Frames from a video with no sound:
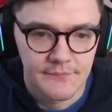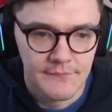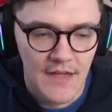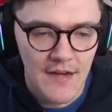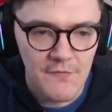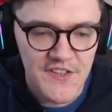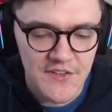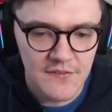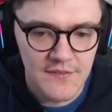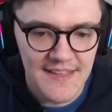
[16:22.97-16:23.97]
Can't rest
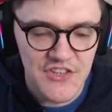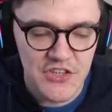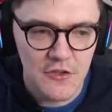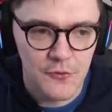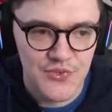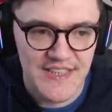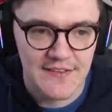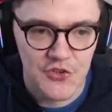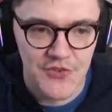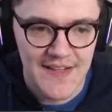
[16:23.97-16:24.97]
on its laurels here,
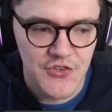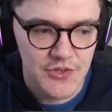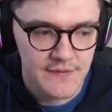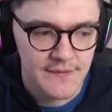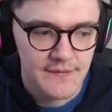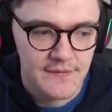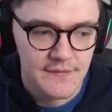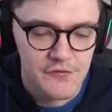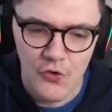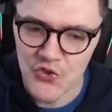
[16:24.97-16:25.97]
the Dredge.
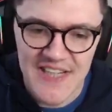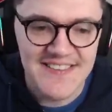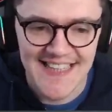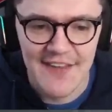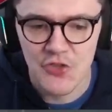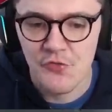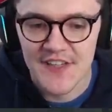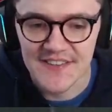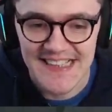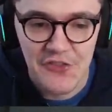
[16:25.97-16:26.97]
4 gens left,
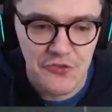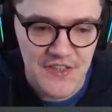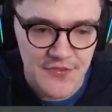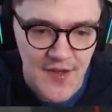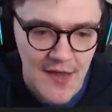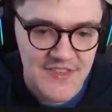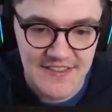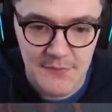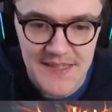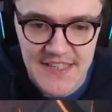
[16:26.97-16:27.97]
obviously, and 3 survives. It's
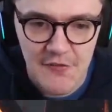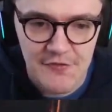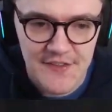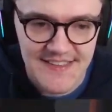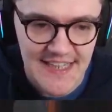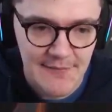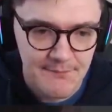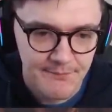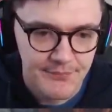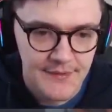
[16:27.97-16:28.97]
going to be tough for the team.
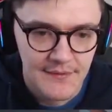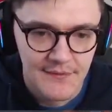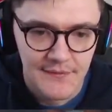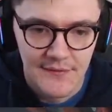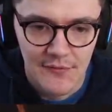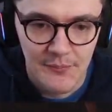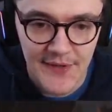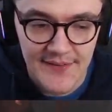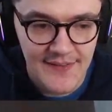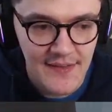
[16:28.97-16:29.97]

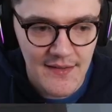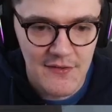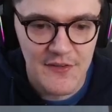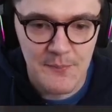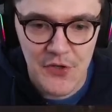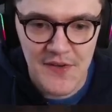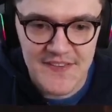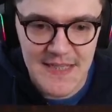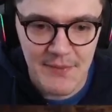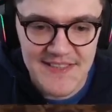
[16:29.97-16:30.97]
But the beauty of
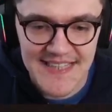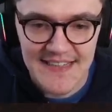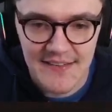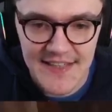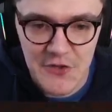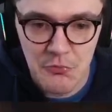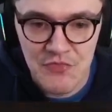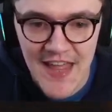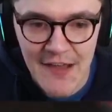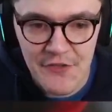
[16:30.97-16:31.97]
Dead by Daylight, you
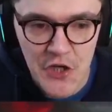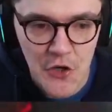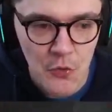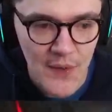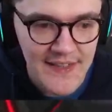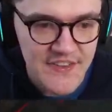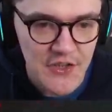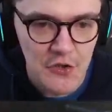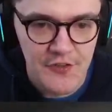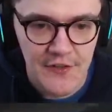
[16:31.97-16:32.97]
never know when it's
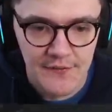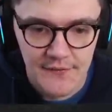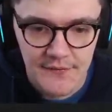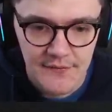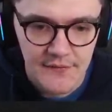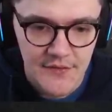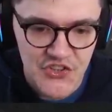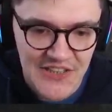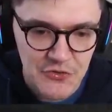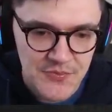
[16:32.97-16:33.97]
over. As
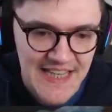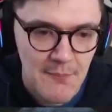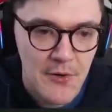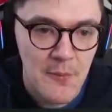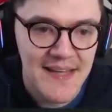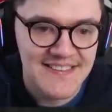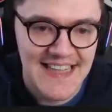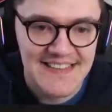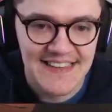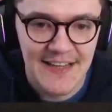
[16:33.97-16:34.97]
Jane drops down, Brian Vance
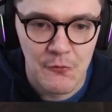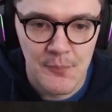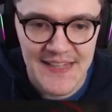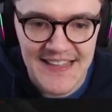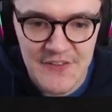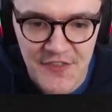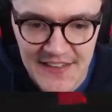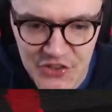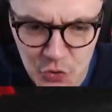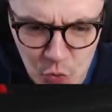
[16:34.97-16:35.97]
landing, that will be the end of
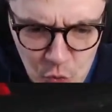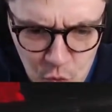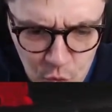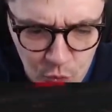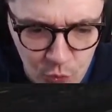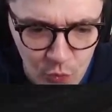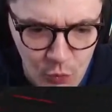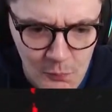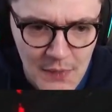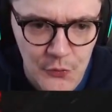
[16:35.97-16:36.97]
things. Oh,
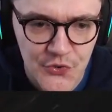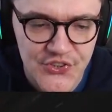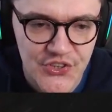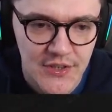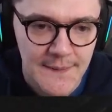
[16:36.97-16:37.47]
almost.